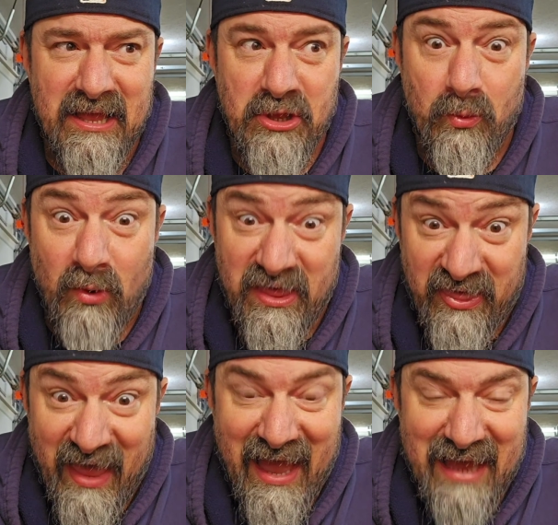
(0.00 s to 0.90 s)
With
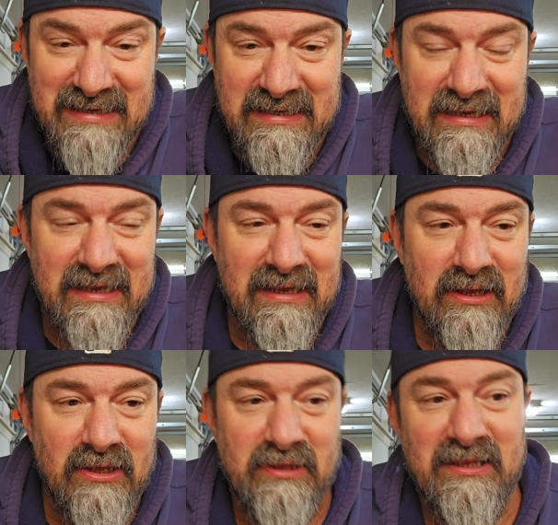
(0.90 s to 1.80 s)
that,
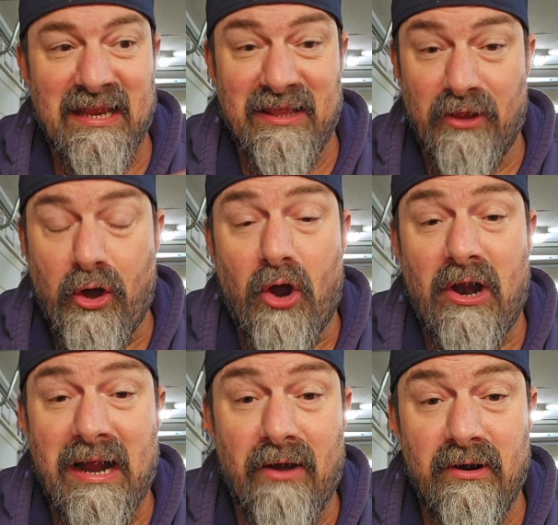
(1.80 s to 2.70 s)
getting the car
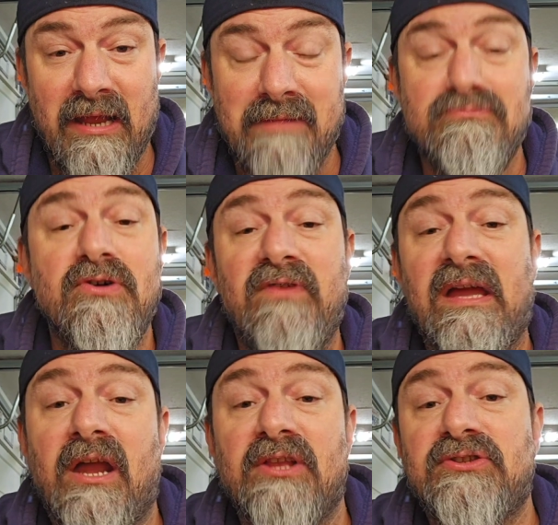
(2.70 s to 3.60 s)
out and moving
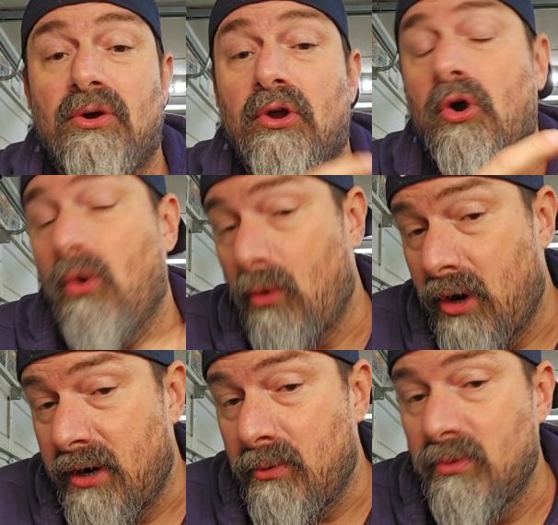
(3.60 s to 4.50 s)
on its own
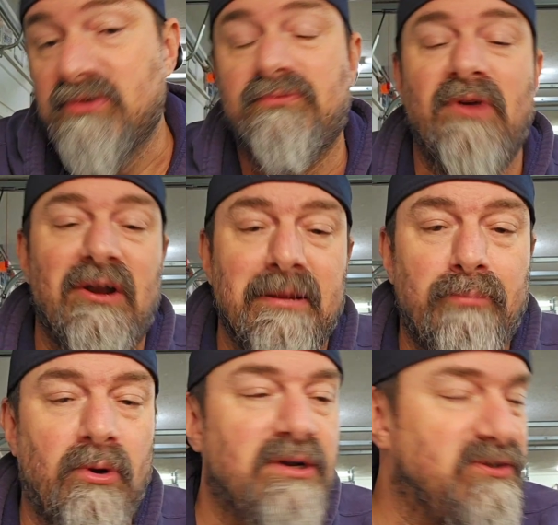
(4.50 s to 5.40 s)
accord was very
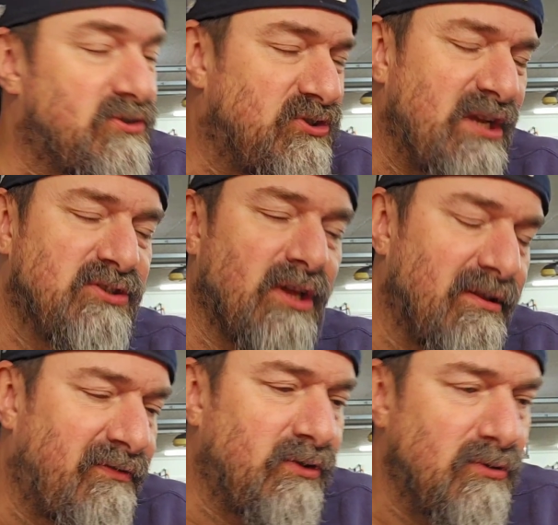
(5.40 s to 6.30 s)
important. So changed all the
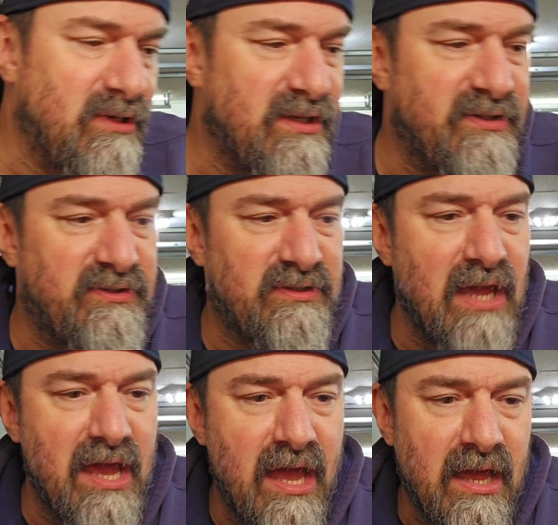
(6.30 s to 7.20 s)
fluids,
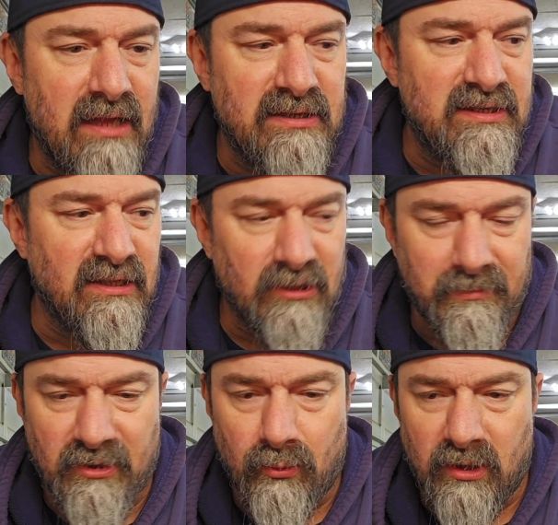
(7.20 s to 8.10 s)
did a little
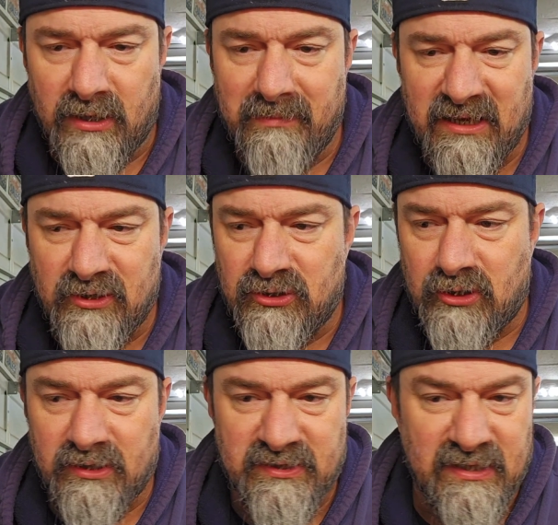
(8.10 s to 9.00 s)
bit of work making
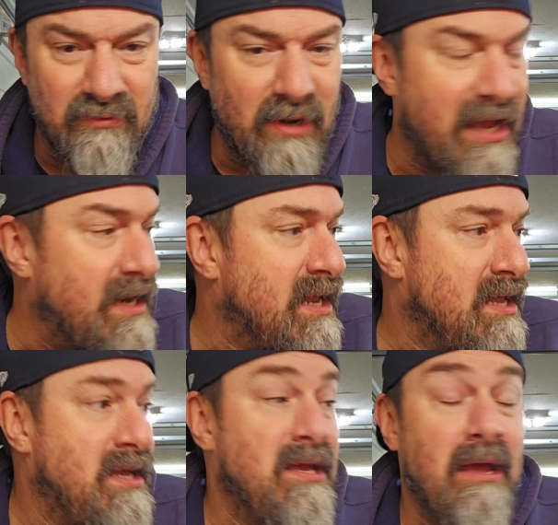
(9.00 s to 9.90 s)
sure it's not right,
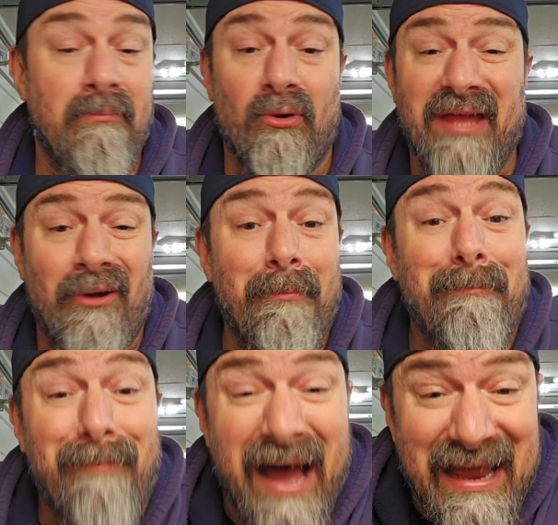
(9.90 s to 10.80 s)
pulled out
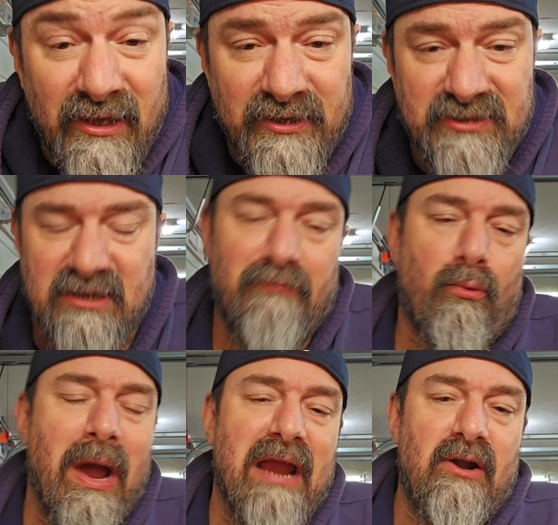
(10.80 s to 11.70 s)
miles of
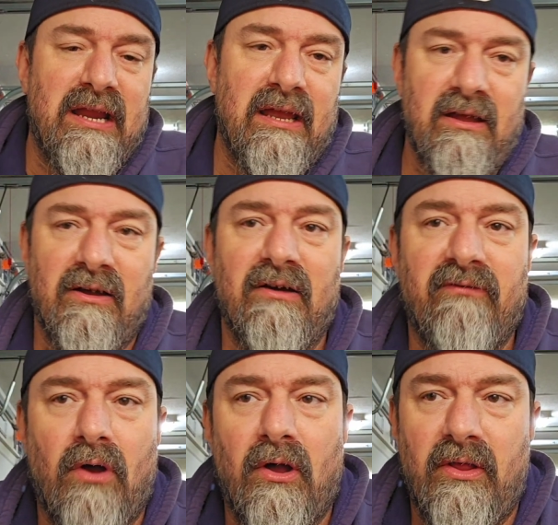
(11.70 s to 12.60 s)
wiring of
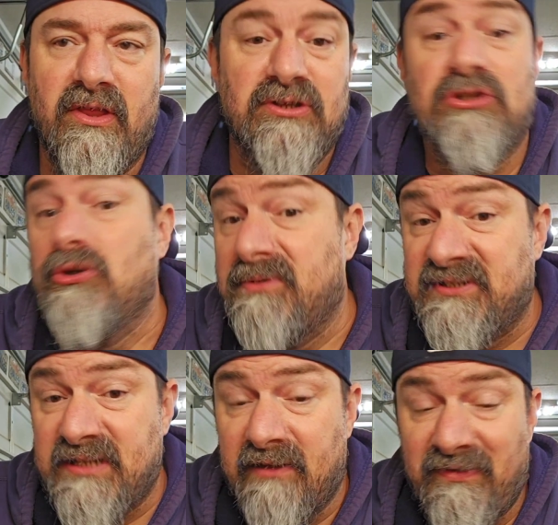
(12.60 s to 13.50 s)
all the stupid
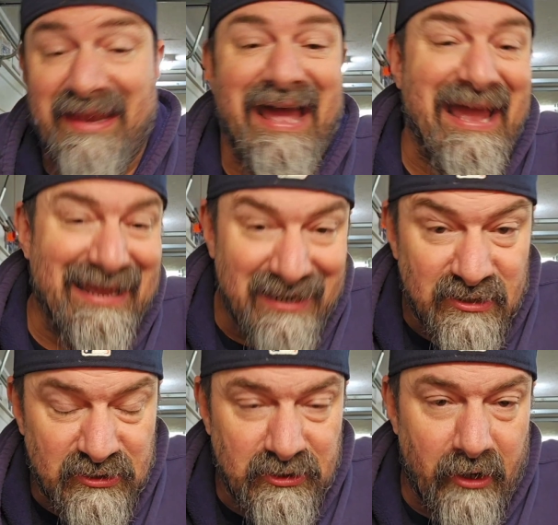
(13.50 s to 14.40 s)
stuff that I had
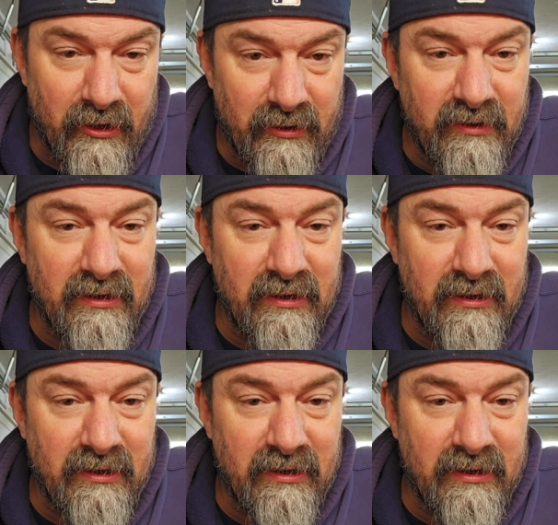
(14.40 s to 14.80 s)
installed